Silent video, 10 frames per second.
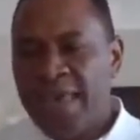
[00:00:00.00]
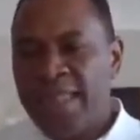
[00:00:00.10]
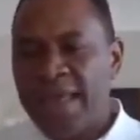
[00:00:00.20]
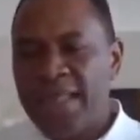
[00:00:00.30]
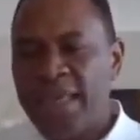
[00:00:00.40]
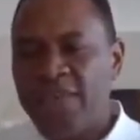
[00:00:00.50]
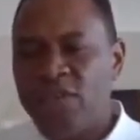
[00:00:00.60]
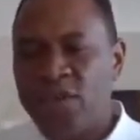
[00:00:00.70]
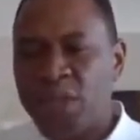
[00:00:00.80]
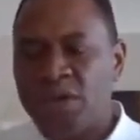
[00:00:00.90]
And then
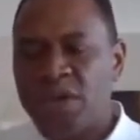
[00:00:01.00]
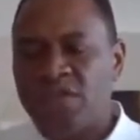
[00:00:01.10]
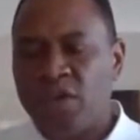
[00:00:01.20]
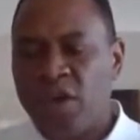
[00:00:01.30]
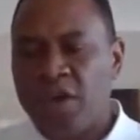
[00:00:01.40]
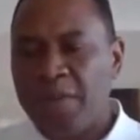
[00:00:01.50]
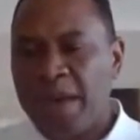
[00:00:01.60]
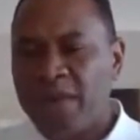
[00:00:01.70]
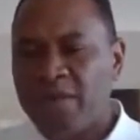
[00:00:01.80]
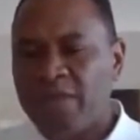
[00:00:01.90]
he's also going to talk
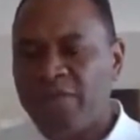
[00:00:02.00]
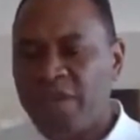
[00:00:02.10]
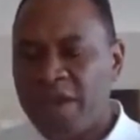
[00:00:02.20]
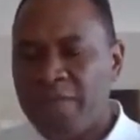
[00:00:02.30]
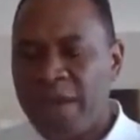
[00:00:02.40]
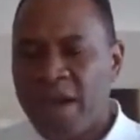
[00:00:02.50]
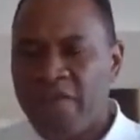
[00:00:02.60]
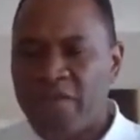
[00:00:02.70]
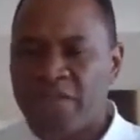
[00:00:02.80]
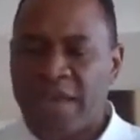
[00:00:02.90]
about this very
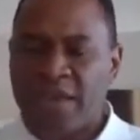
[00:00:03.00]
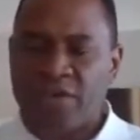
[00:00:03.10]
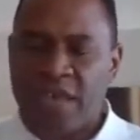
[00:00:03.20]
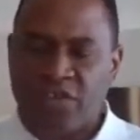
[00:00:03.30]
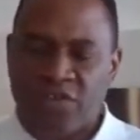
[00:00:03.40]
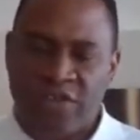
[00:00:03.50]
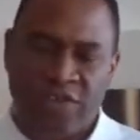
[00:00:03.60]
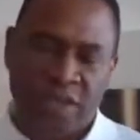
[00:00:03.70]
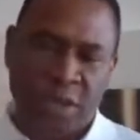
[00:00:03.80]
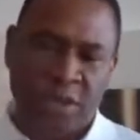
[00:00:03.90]
powerful cycle history
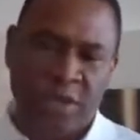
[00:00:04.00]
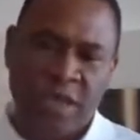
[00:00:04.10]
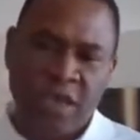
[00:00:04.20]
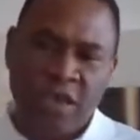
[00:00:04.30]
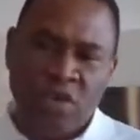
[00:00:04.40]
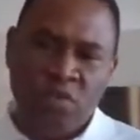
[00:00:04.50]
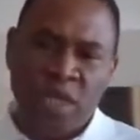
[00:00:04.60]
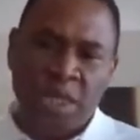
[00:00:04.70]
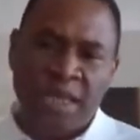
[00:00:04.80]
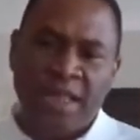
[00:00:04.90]
feature,
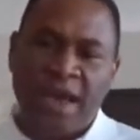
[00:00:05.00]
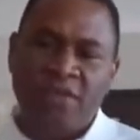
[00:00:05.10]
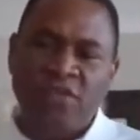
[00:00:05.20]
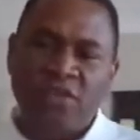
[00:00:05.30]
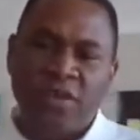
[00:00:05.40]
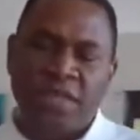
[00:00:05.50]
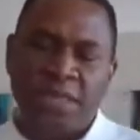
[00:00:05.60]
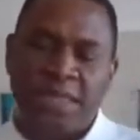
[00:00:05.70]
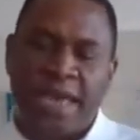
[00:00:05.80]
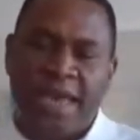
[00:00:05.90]
which allows you to
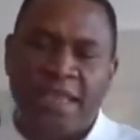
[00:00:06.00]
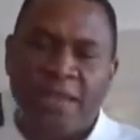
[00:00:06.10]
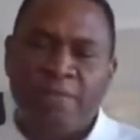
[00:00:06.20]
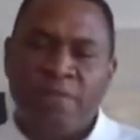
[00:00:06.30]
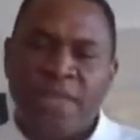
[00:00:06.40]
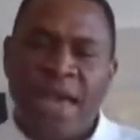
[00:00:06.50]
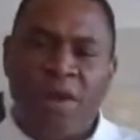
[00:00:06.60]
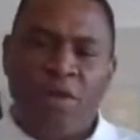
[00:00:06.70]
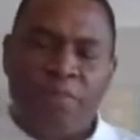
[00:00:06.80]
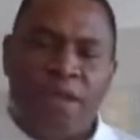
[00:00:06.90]
understand
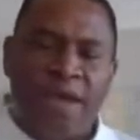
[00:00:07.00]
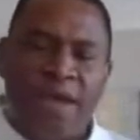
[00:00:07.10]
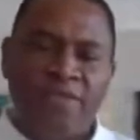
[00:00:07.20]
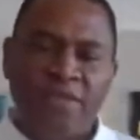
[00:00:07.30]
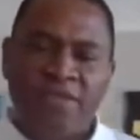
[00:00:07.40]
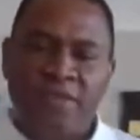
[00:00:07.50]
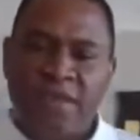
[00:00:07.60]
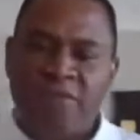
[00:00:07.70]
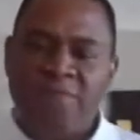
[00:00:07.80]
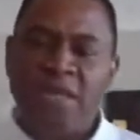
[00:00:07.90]
how appliances
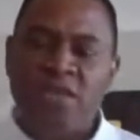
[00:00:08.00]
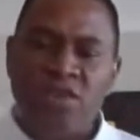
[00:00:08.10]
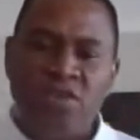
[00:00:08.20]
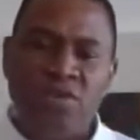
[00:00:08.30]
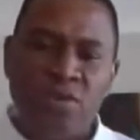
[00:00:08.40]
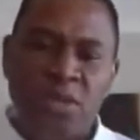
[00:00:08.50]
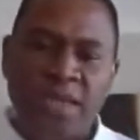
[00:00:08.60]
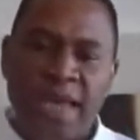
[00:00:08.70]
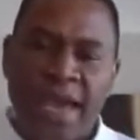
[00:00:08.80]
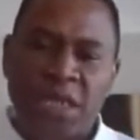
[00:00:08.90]
have been
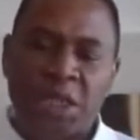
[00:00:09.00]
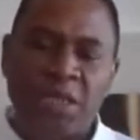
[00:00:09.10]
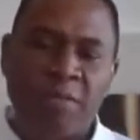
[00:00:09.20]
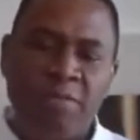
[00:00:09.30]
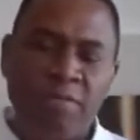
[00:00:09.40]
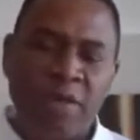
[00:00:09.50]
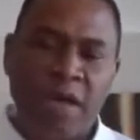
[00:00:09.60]
used actually